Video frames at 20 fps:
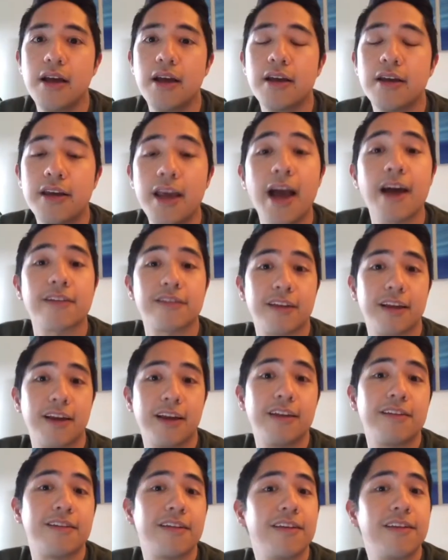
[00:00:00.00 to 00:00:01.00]
yes,
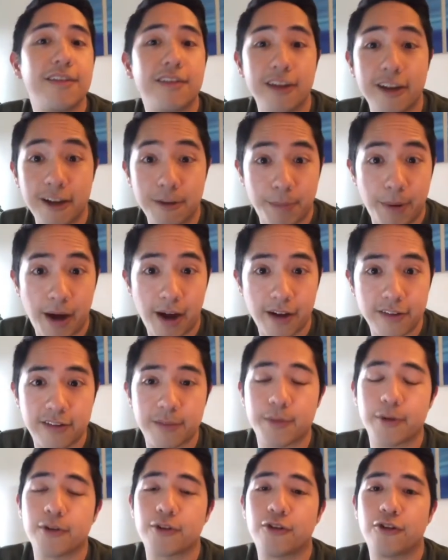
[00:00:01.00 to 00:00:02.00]
it is indeed
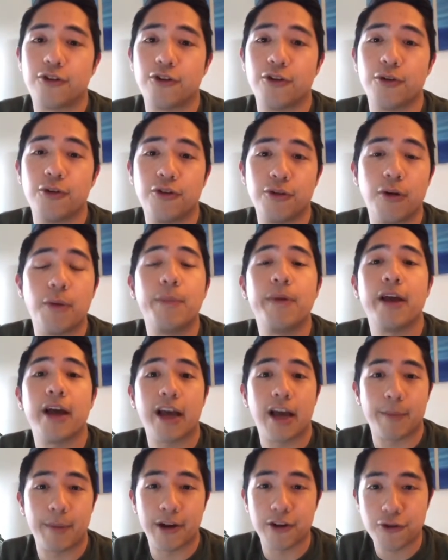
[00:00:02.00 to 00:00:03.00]
possible to do a
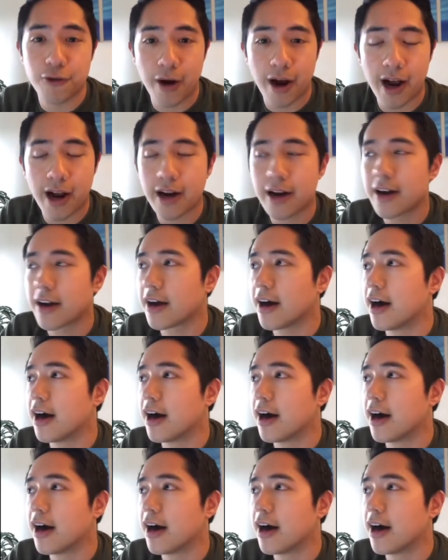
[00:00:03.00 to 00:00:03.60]
BAMA track.